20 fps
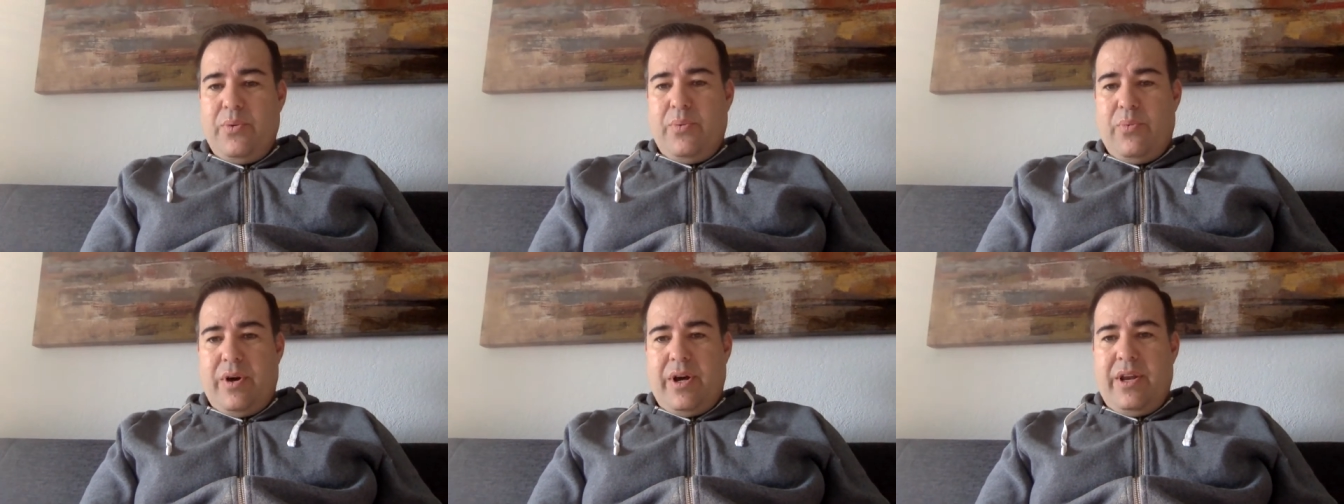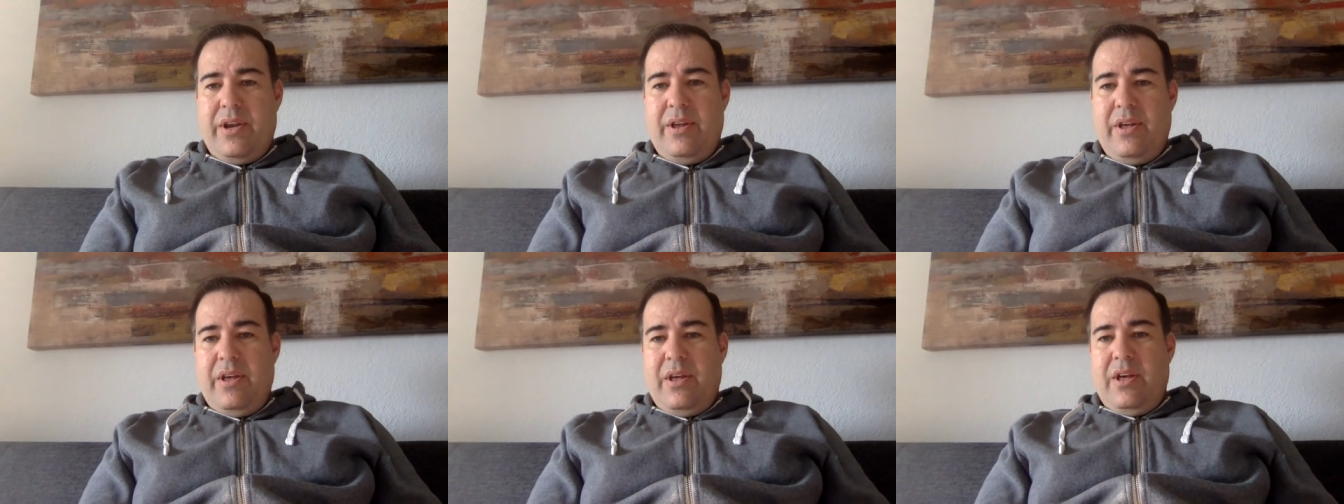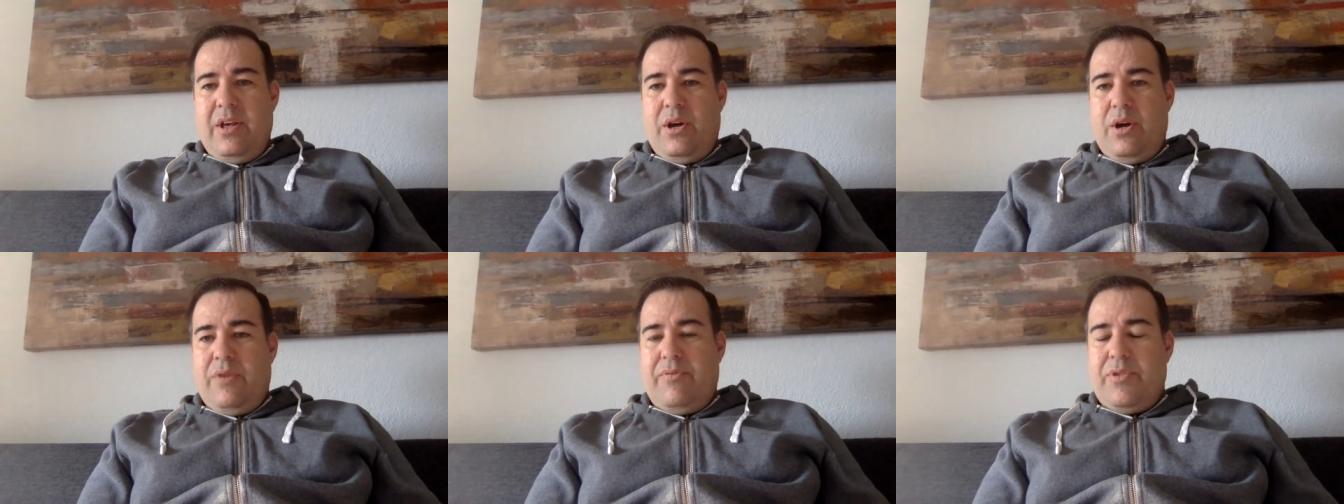1
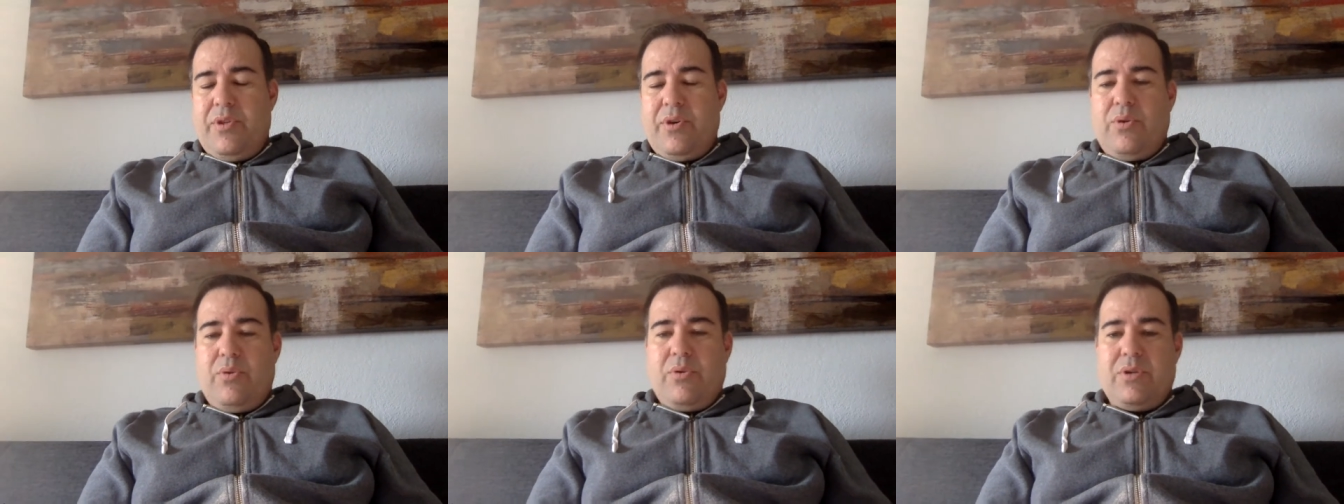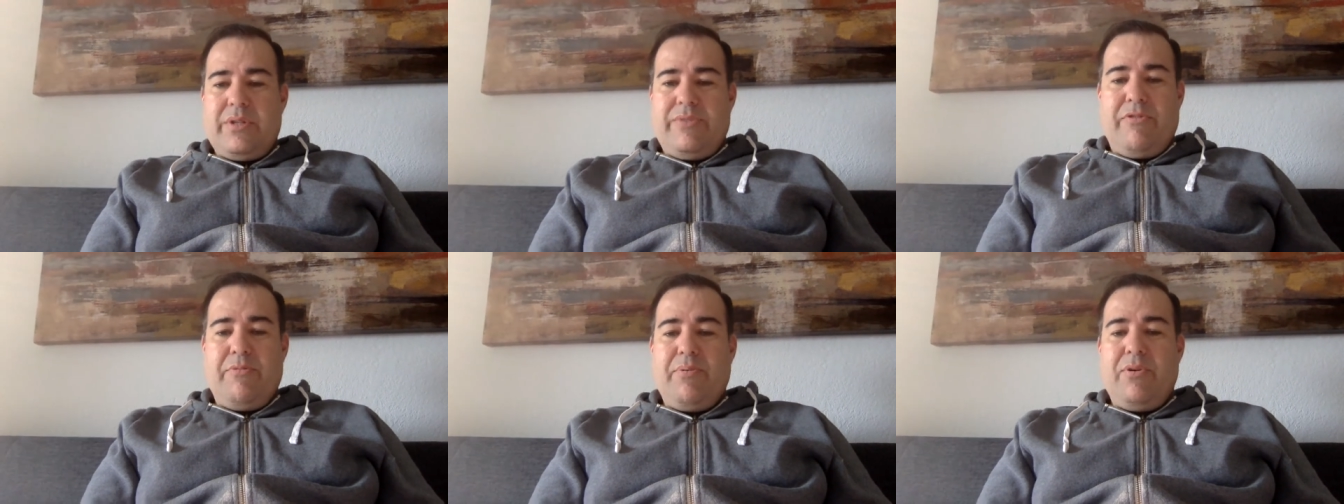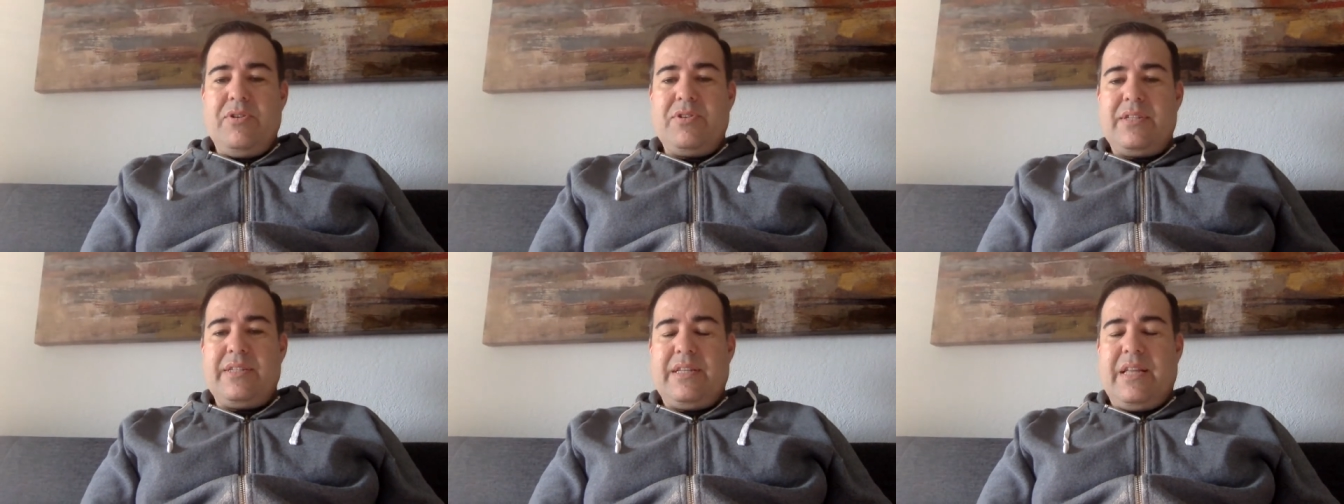over the course of a
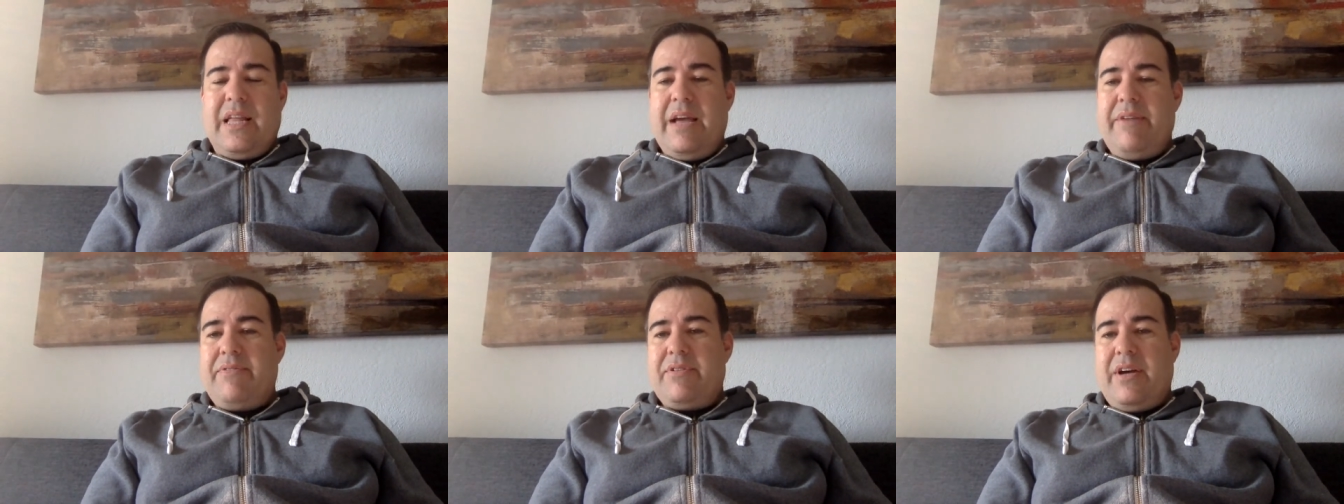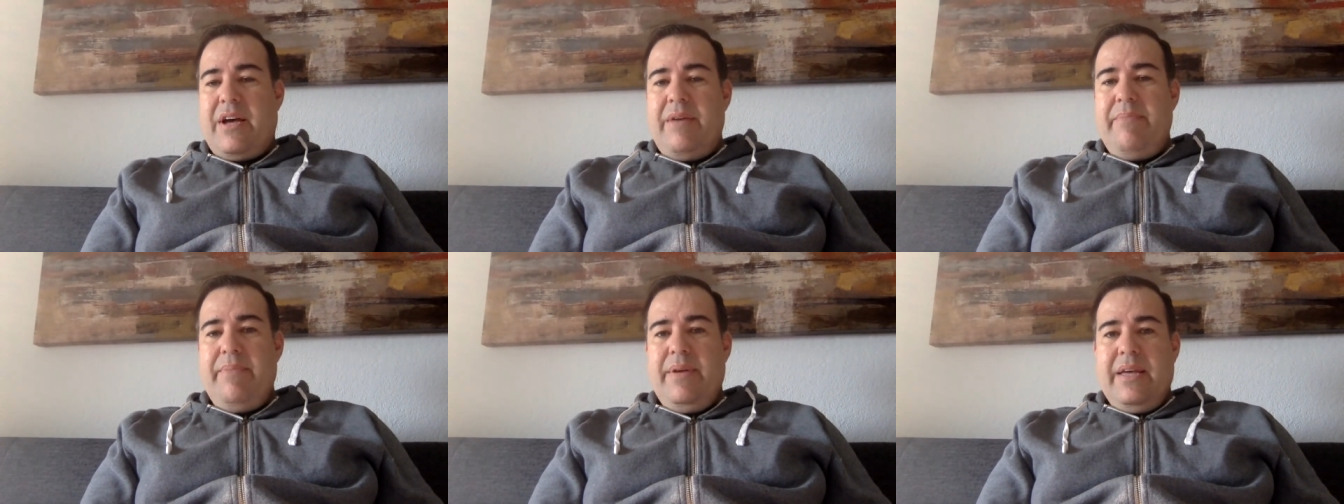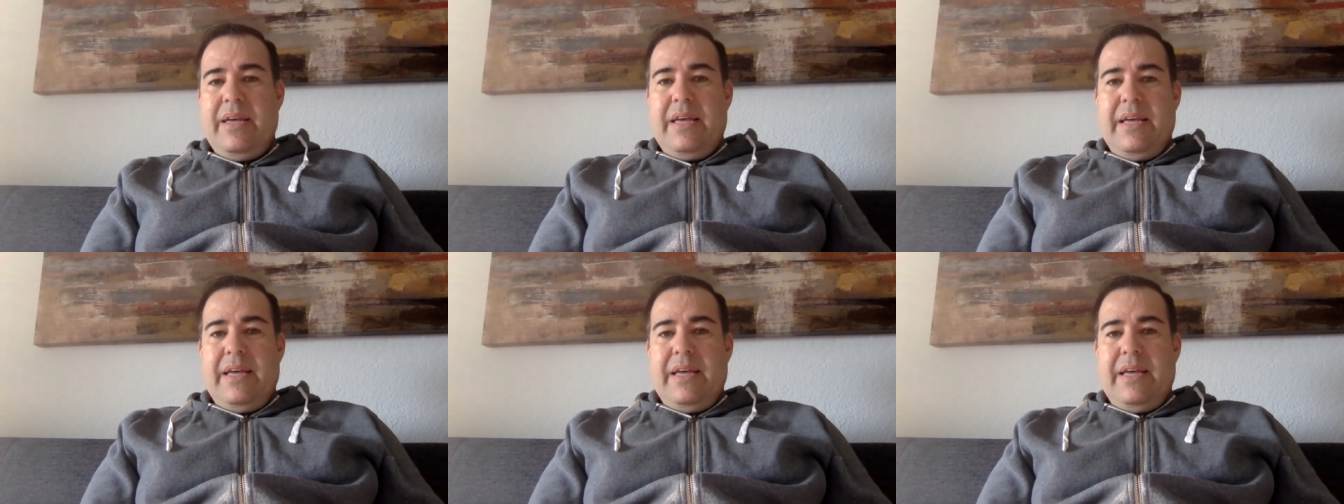person's lifetime.